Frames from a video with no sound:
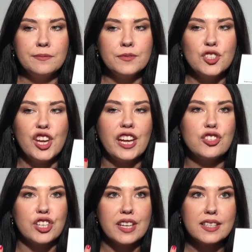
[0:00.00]

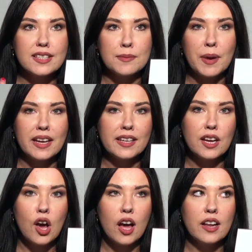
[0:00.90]
changes depending
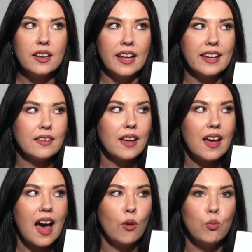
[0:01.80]
on like
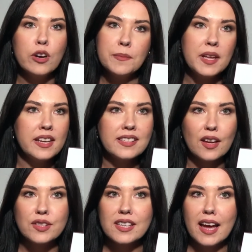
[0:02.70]
how warm it is
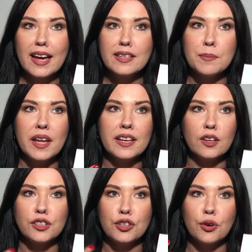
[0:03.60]
outside, depending
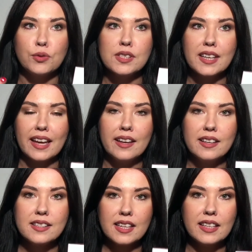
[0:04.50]
on your own
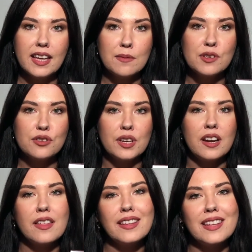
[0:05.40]
skin chemistry, and I
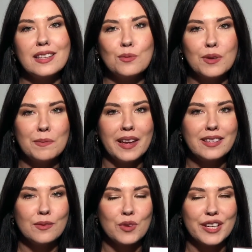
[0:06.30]
think that's what makes
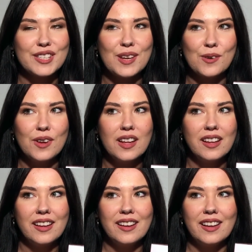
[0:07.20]
it work so
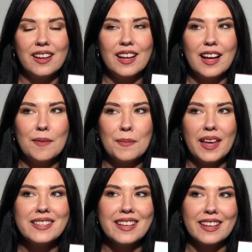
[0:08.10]

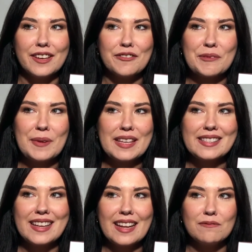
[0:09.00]
amazingly for me, is
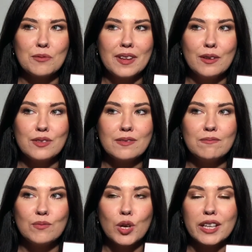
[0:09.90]
that it
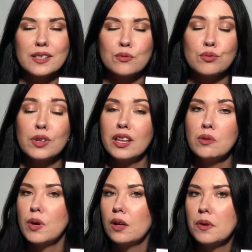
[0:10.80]
works really
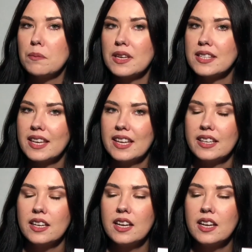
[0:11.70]
well with my skin.